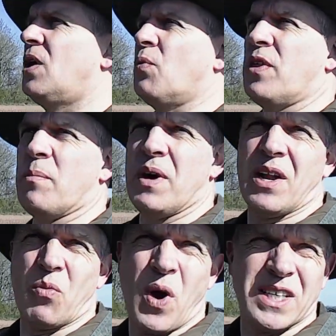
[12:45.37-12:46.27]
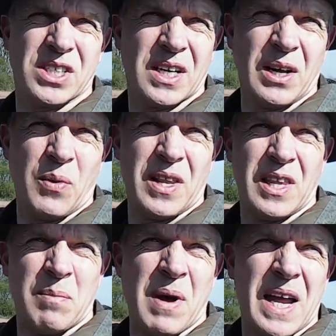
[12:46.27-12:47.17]
With it being a westerly
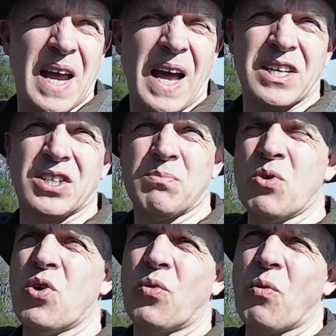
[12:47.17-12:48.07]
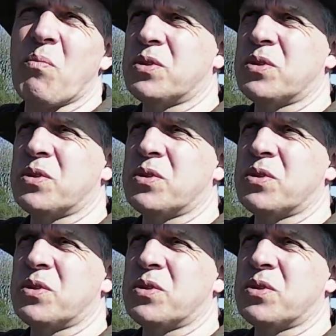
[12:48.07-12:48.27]
wind, they may head more up,